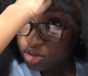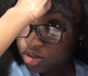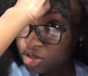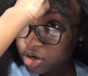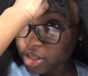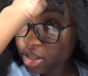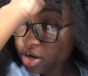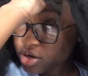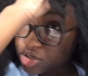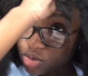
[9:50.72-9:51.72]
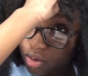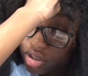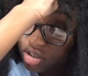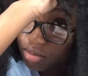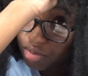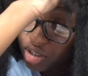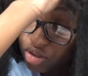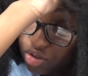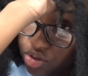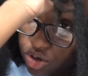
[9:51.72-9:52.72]
your hair is going to be
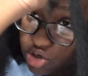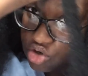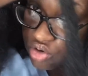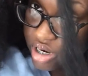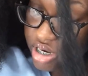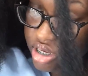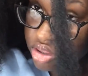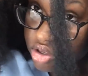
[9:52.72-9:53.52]
the 3rd strand, and the